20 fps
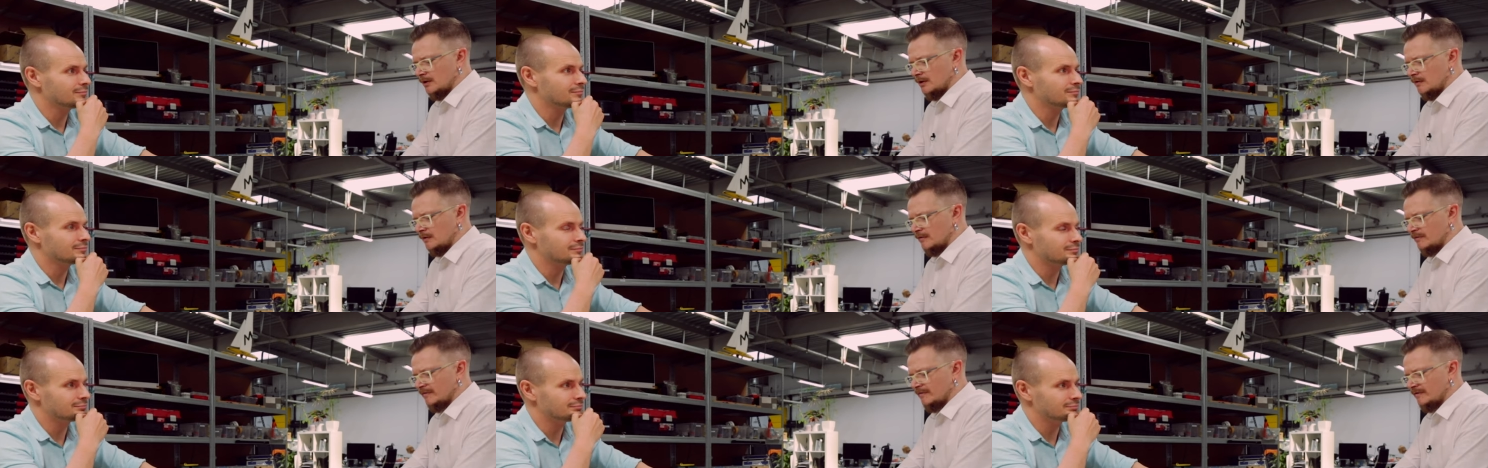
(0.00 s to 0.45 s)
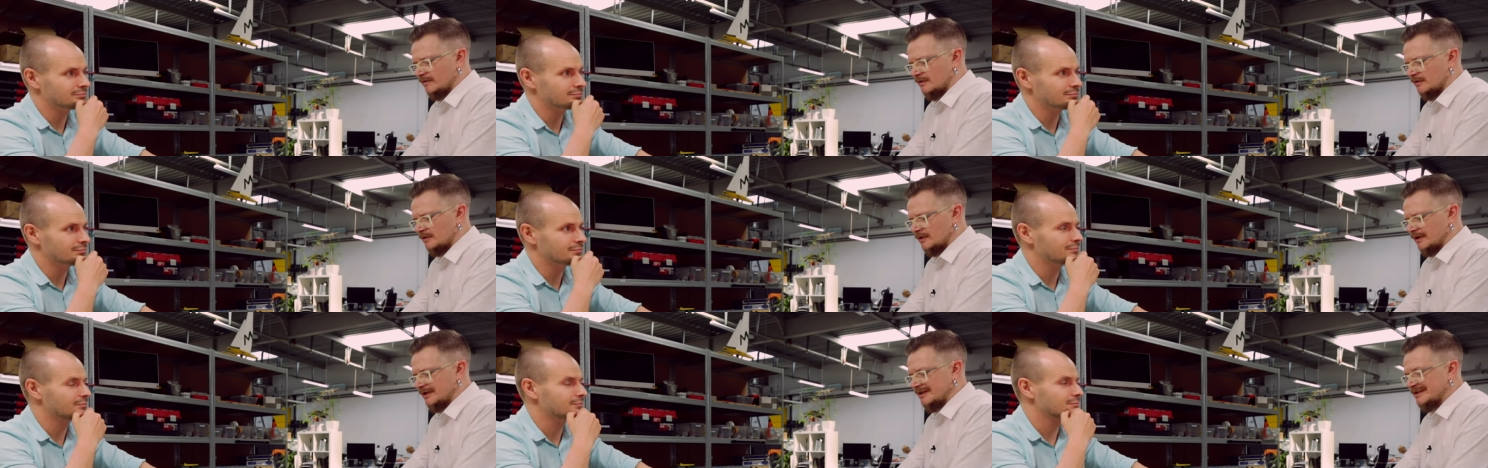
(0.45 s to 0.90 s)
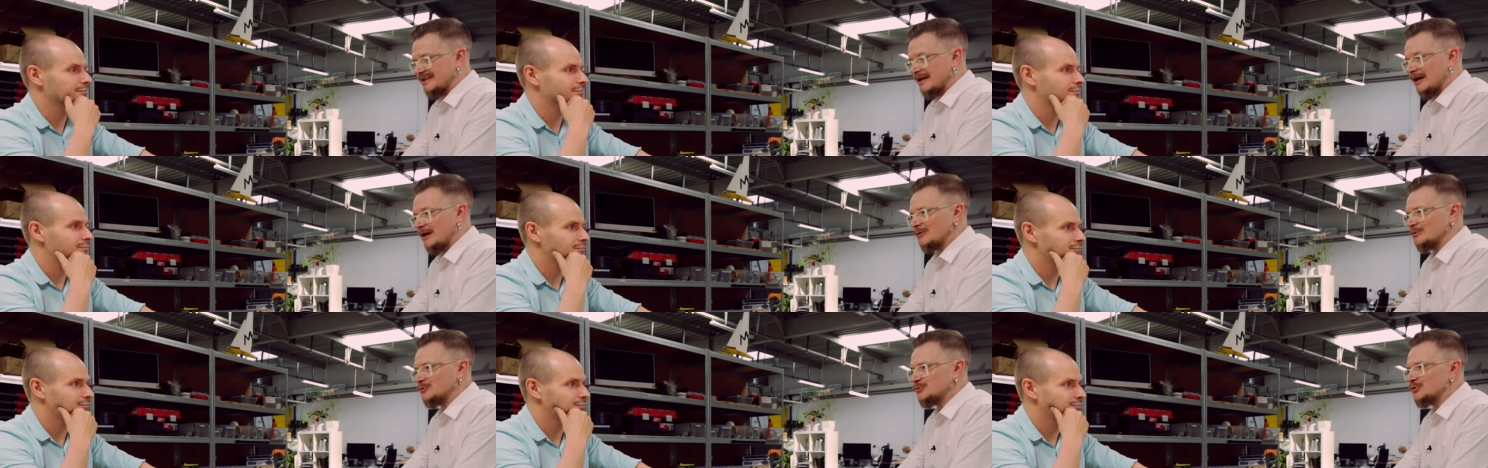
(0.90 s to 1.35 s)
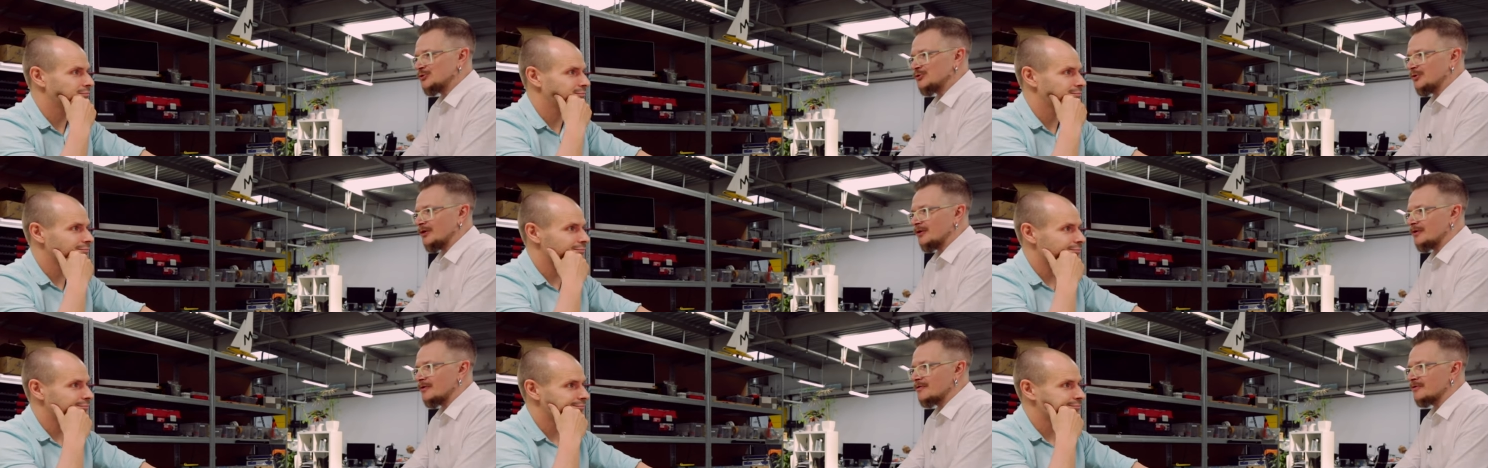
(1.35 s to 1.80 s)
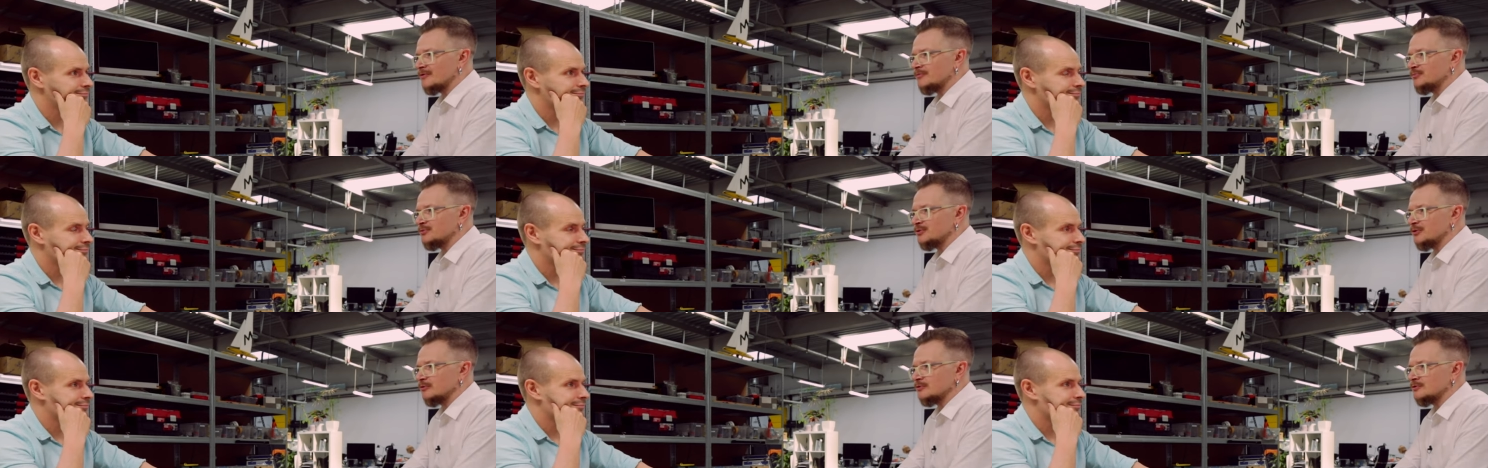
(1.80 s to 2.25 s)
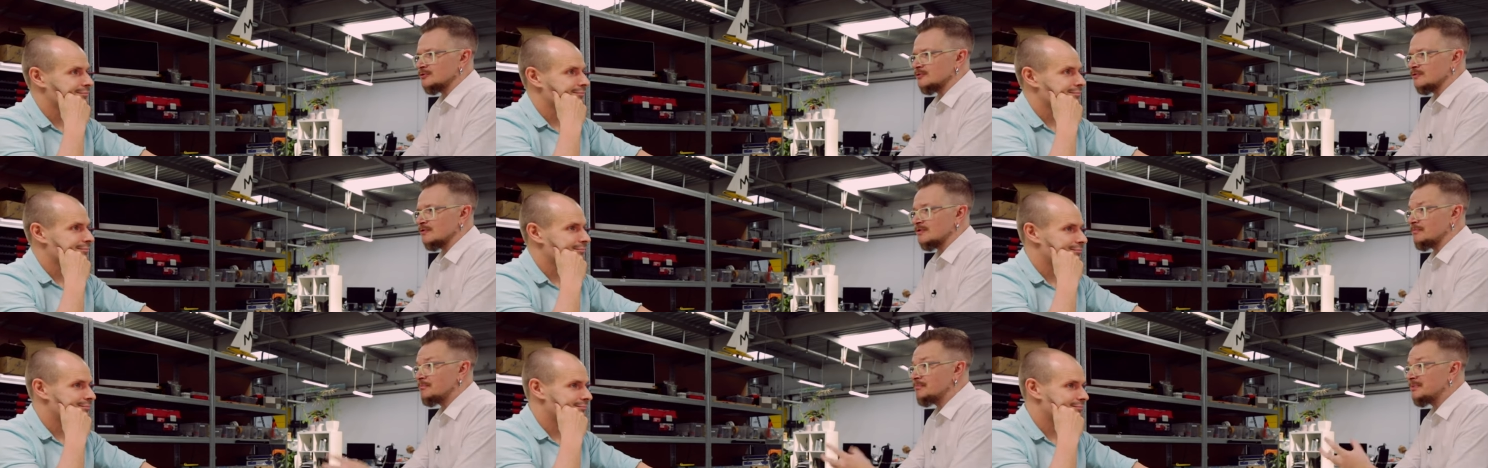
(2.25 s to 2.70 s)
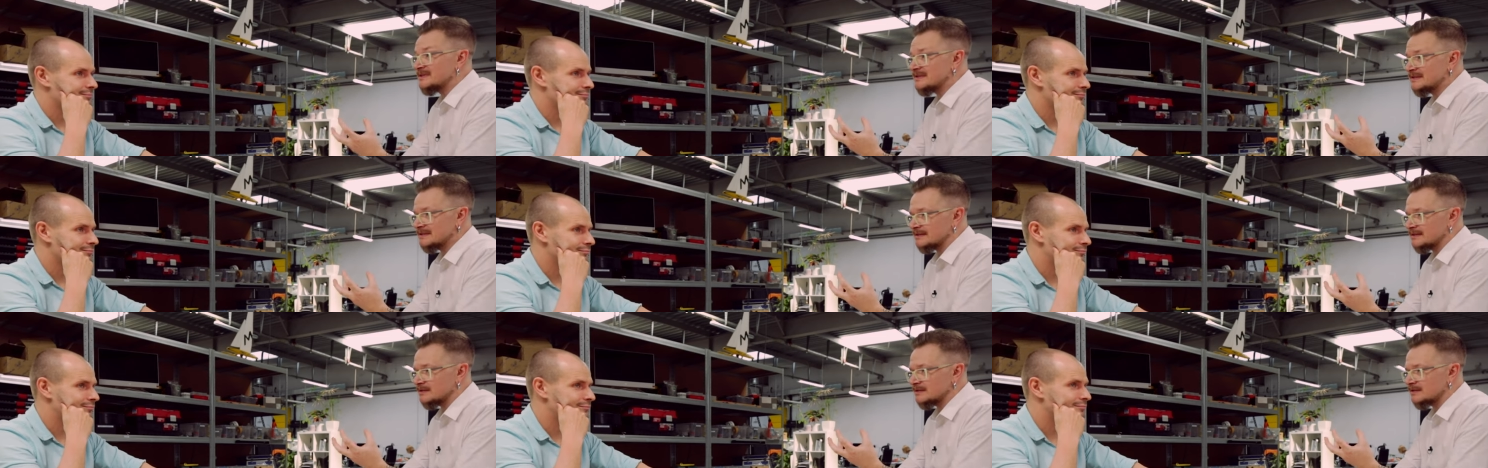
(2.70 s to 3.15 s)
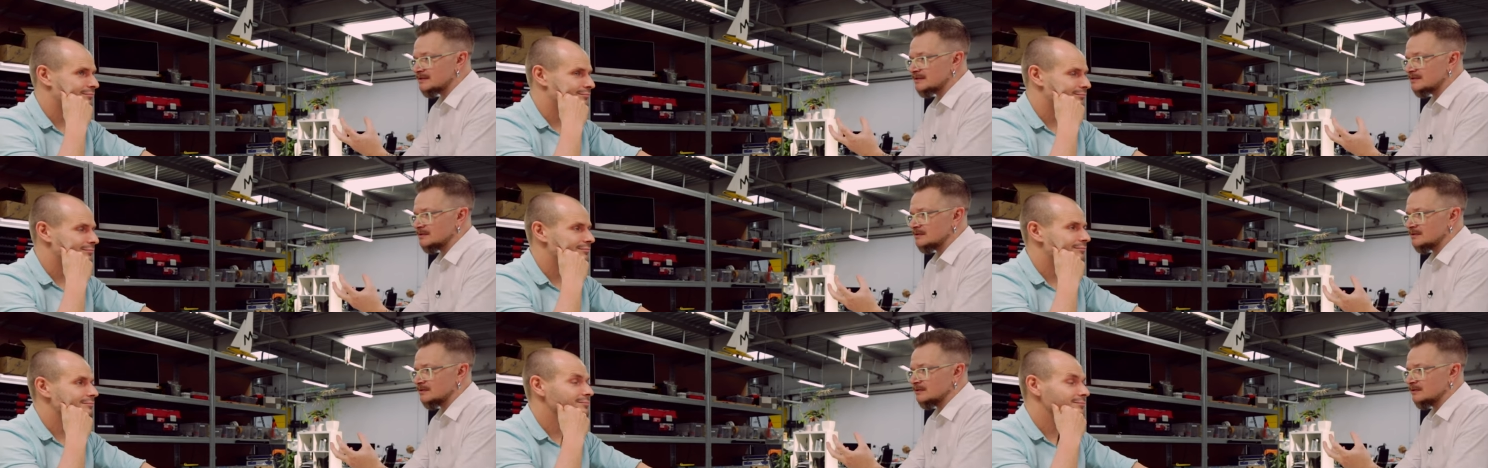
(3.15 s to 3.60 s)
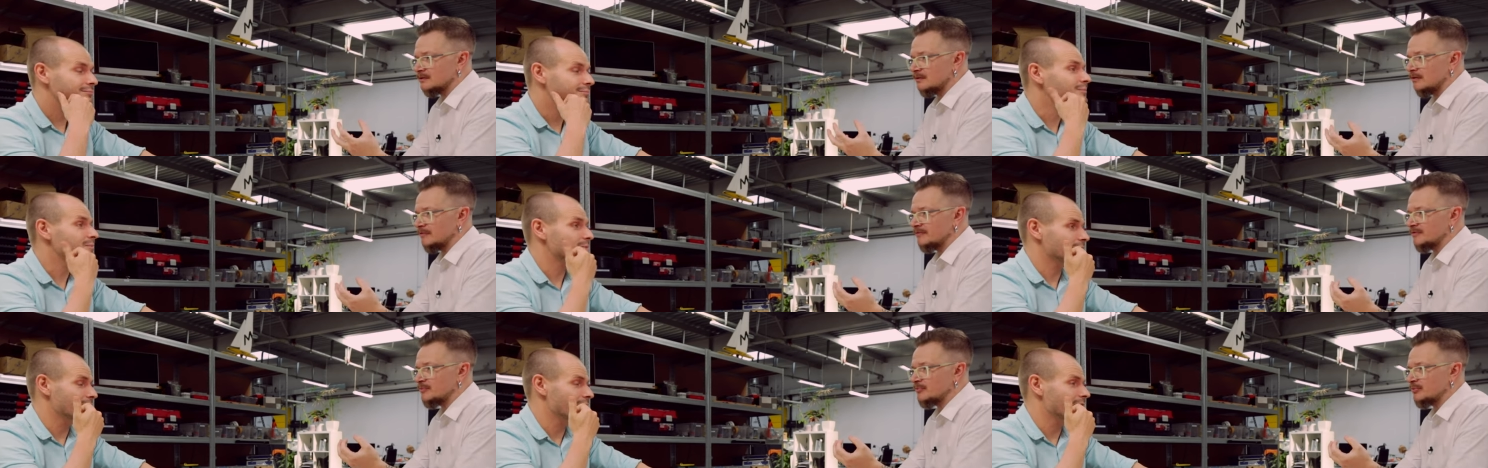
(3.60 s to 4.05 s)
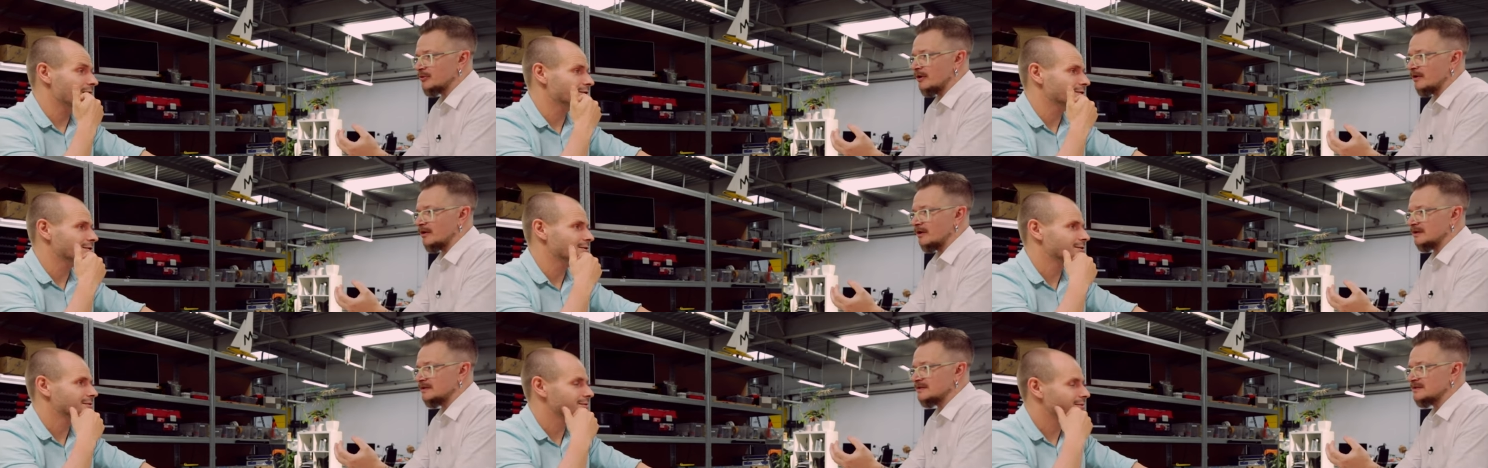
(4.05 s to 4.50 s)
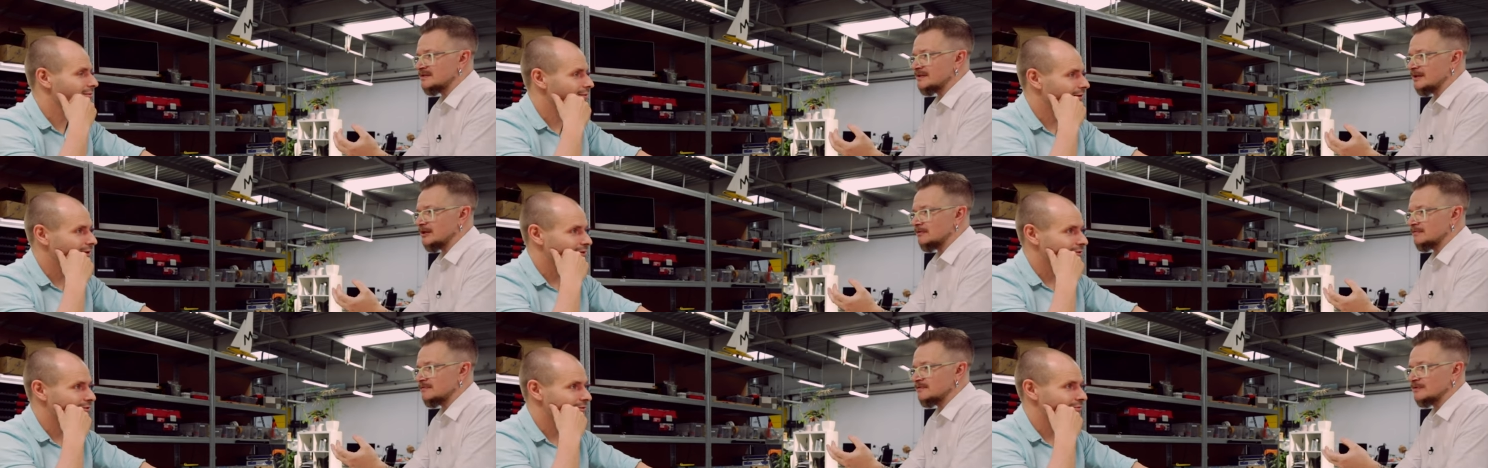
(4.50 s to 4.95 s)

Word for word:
Speaker 1: of a down to earth approach to the business of the yes. product itself. Yes.